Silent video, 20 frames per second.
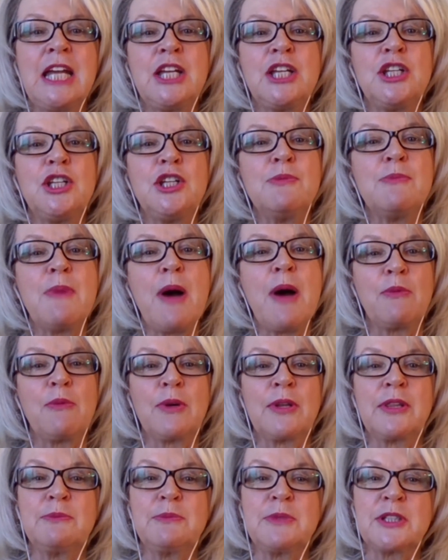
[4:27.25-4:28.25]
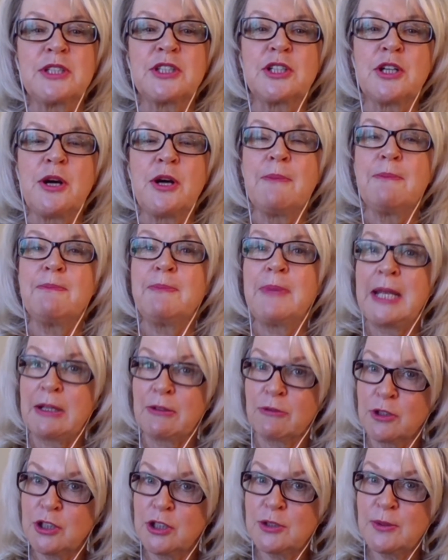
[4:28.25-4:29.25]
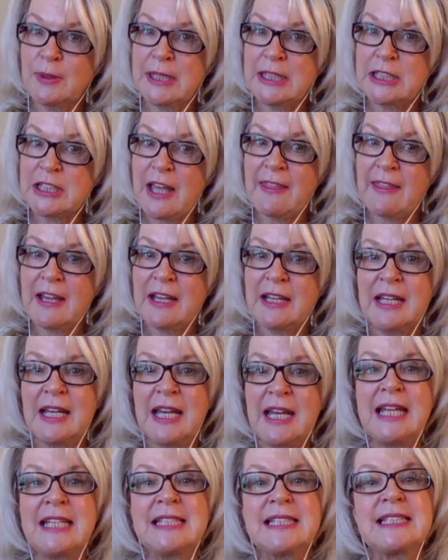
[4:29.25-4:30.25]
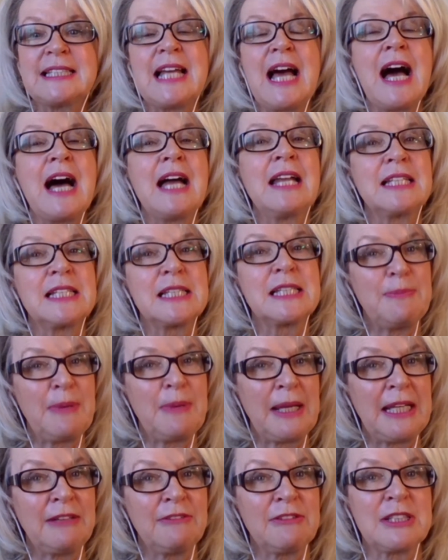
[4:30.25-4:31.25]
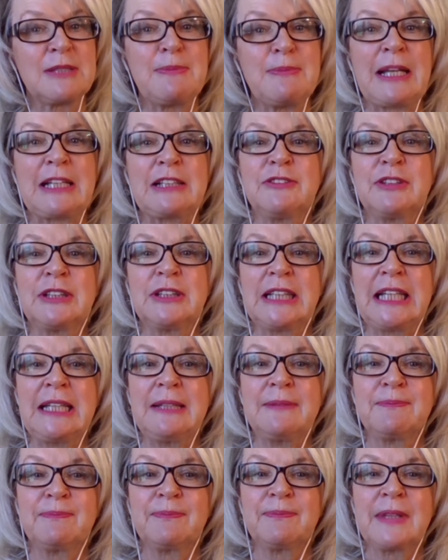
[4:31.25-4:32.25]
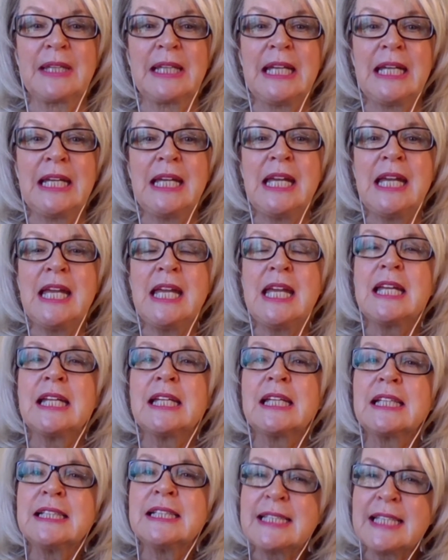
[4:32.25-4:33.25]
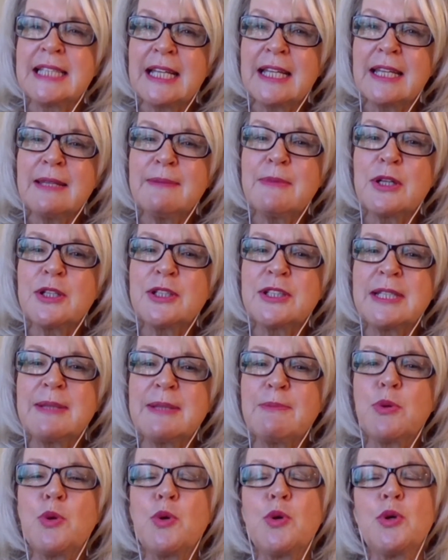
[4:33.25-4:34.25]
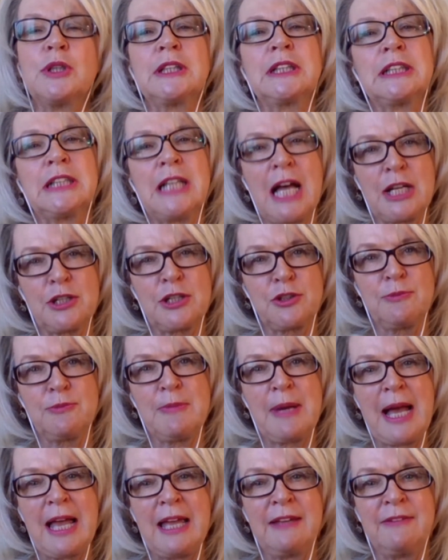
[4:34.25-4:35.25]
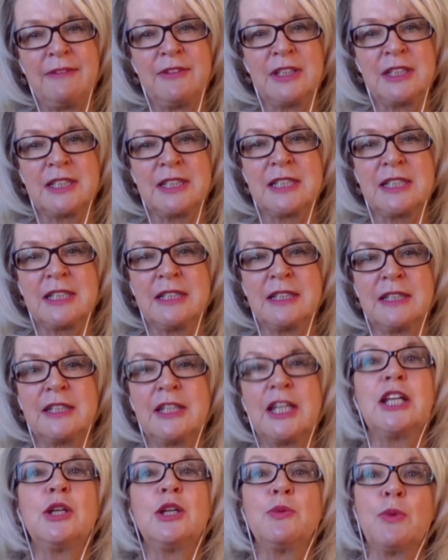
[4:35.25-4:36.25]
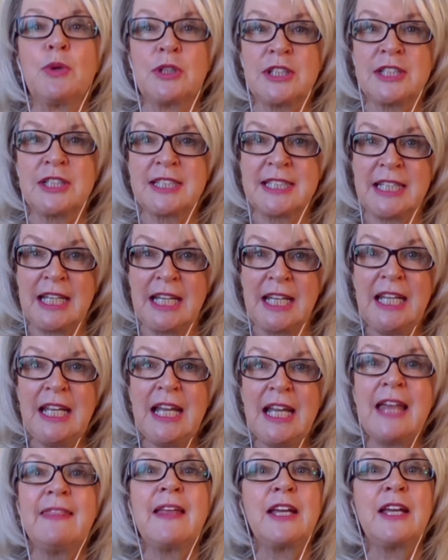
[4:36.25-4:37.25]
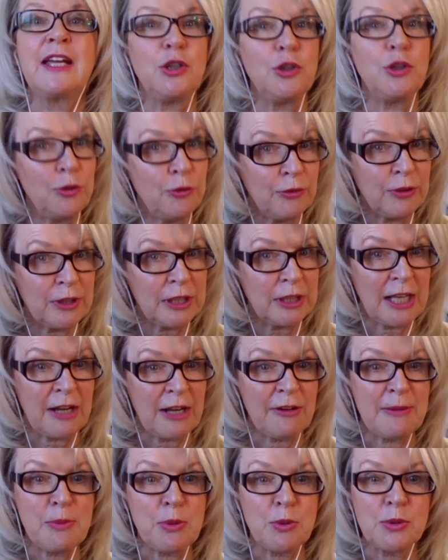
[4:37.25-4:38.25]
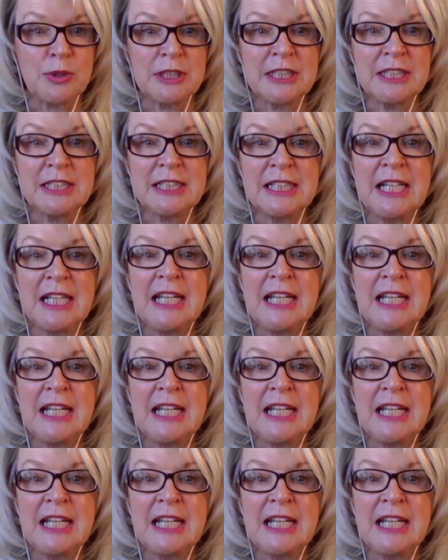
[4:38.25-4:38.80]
You might want them to stop being rude to each other and start speaking respectfully. Consider the most important classroom behaviours that you want to see and that you feel are important,